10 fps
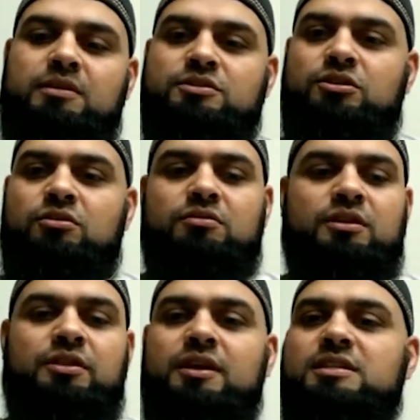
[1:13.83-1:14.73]
So the
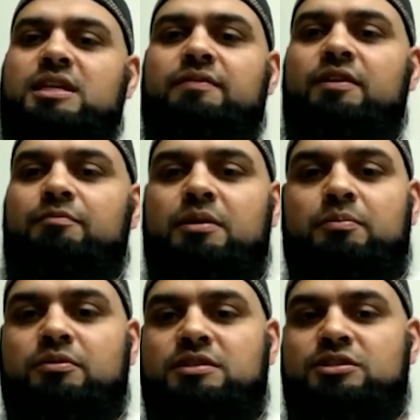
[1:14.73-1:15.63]
thing is, even if
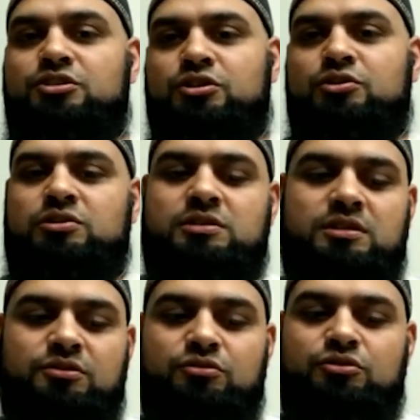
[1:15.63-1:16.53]
people just choose
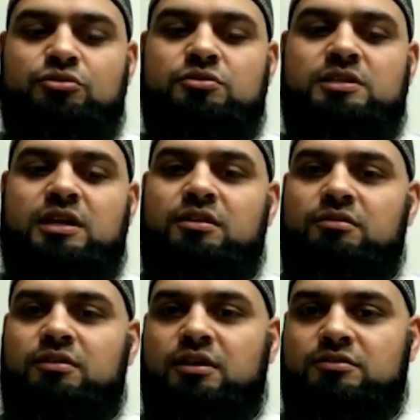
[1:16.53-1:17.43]
like
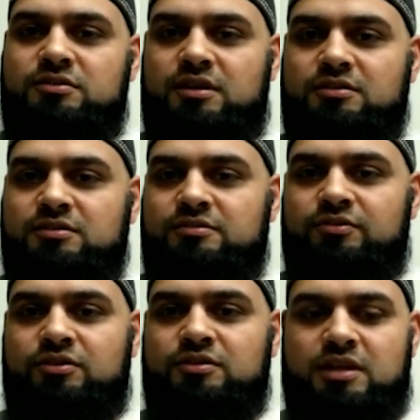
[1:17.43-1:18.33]
3 exercises,
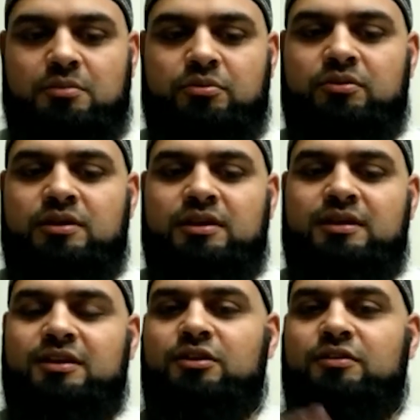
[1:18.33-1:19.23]
for example,
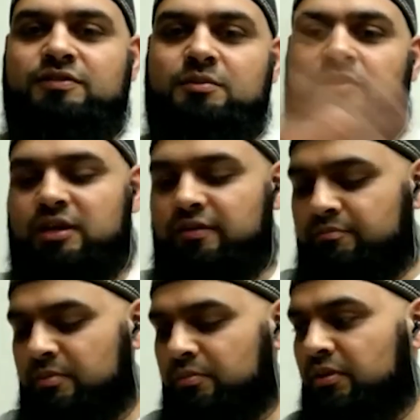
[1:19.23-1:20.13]
if
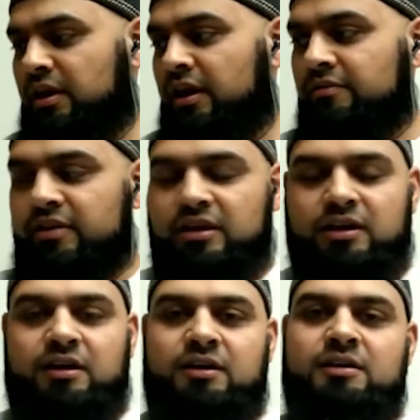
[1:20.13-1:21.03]
people have like
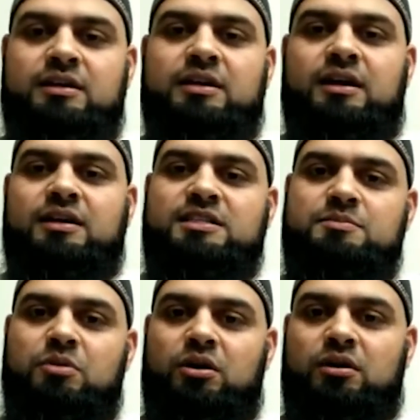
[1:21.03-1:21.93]

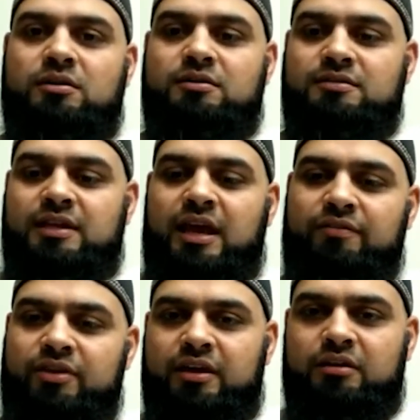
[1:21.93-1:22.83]
they have a
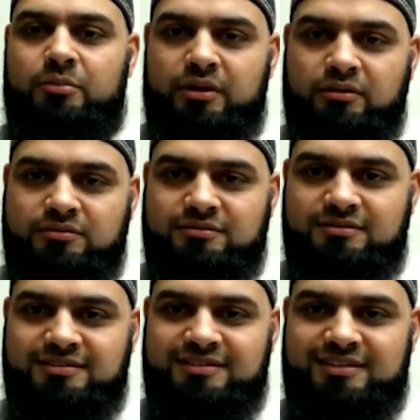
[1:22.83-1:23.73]
kettlebell,
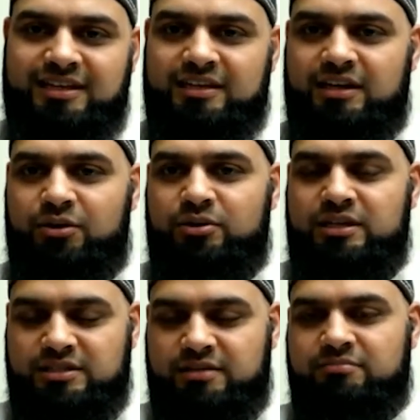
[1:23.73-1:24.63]
like nowadays,
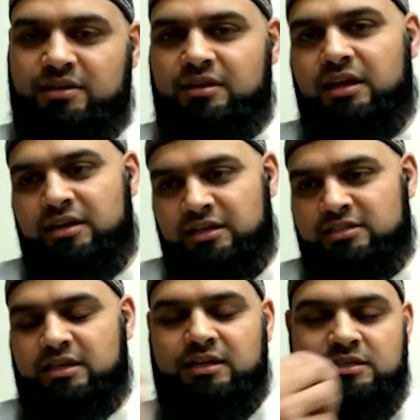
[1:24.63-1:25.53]
I
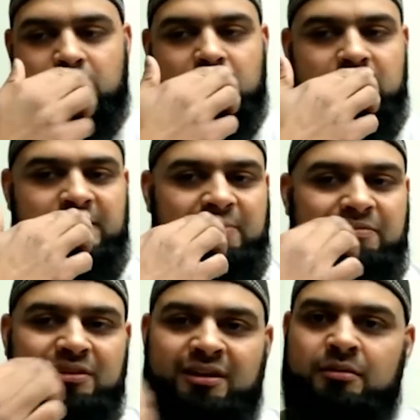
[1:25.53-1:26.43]
like spending time
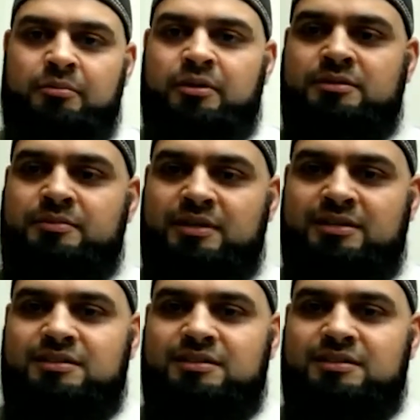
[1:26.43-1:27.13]
with kettlebells because